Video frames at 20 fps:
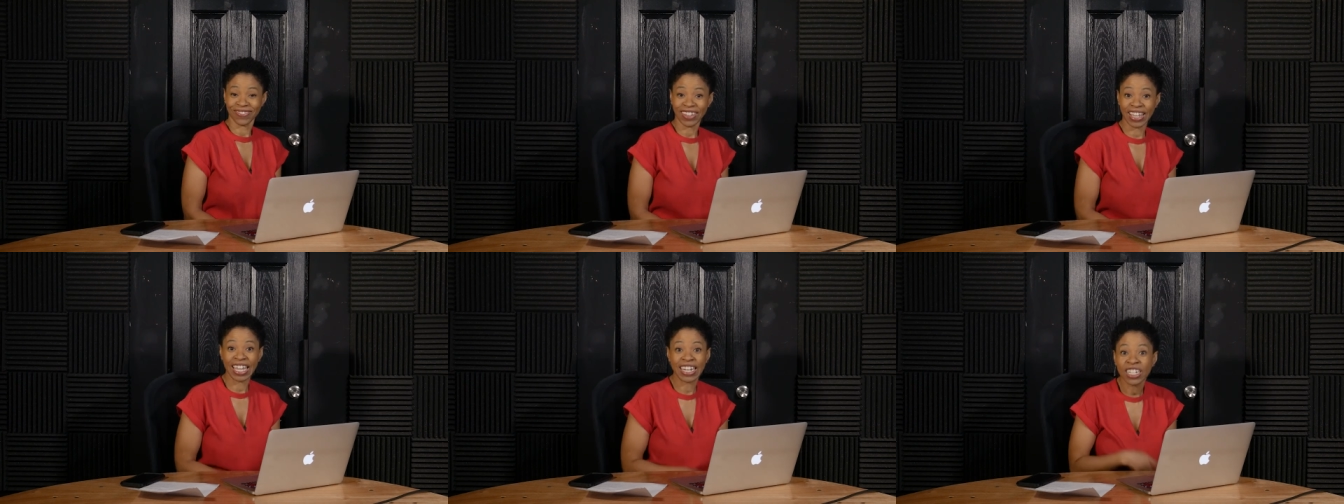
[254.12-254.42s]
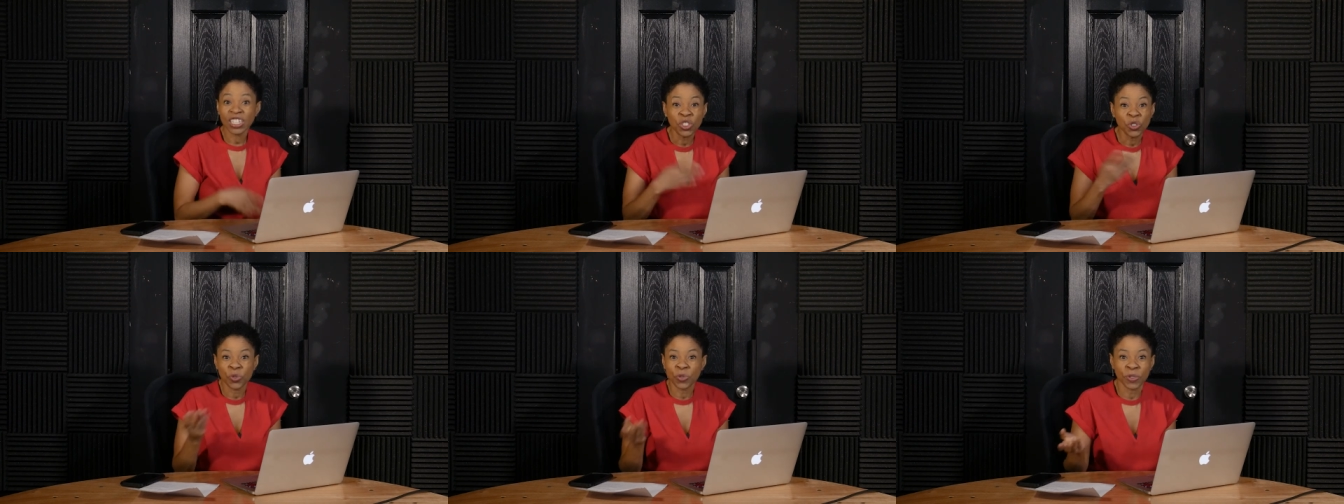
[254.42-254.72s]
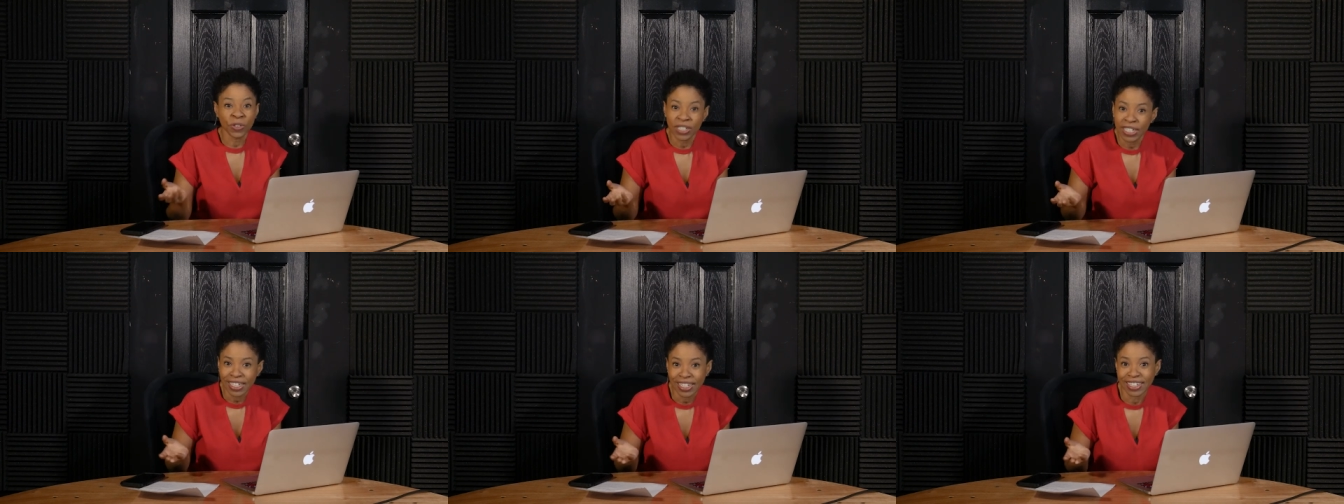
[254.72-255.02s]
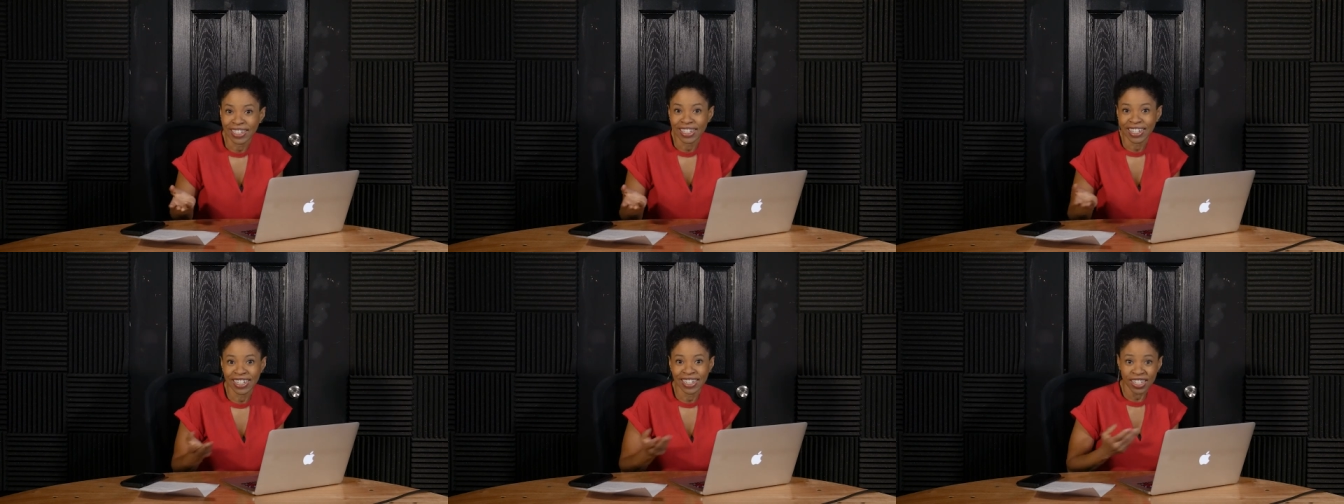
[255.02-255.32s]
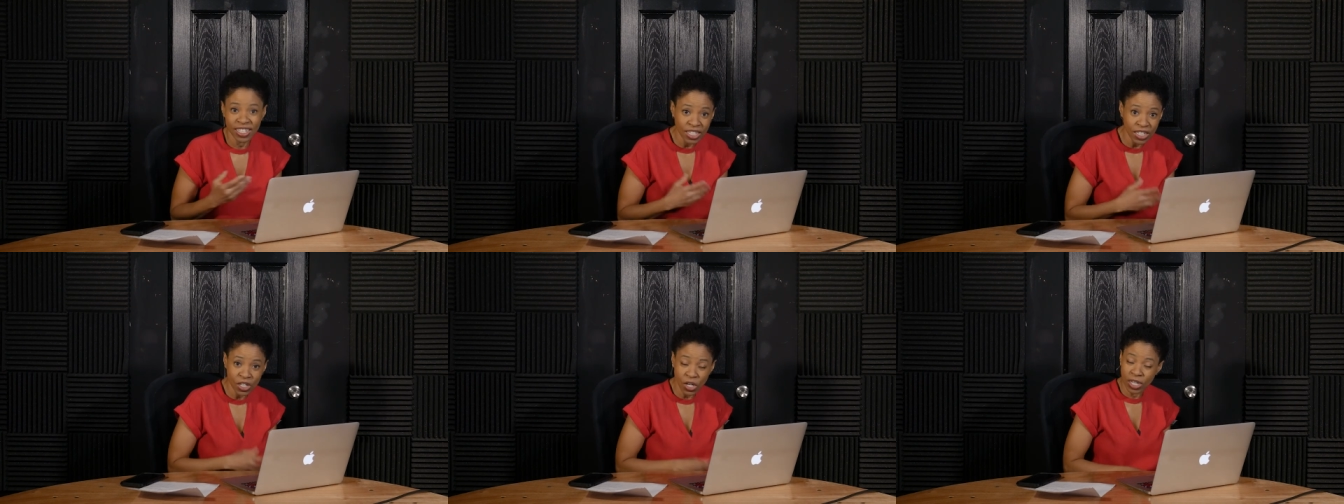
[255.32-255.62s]
And it's free. It
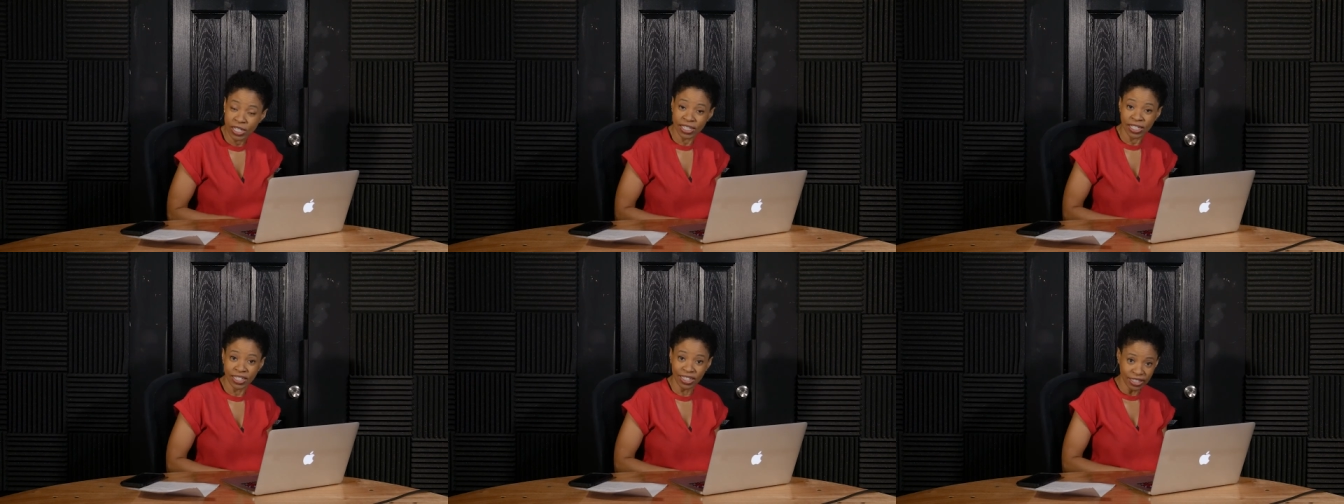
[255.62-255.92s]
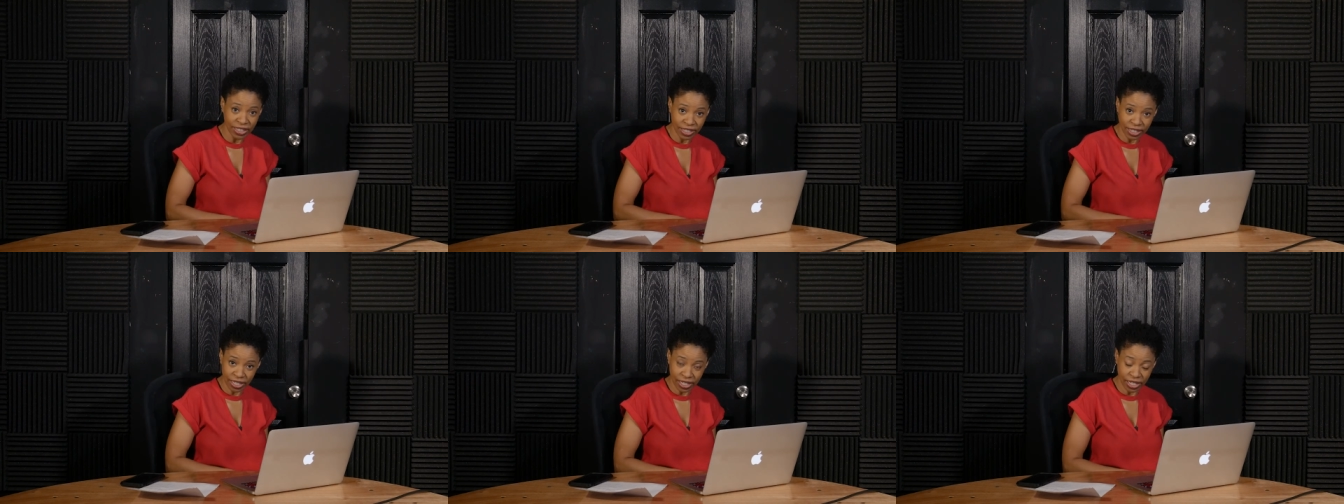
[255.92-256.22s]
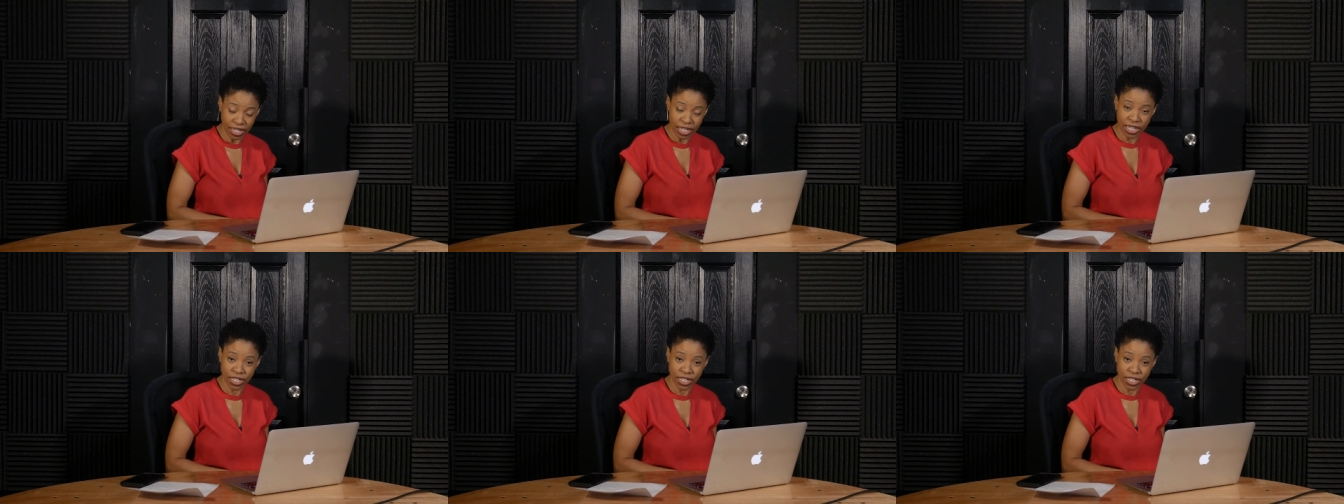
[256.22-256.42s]
doesn't cost anything.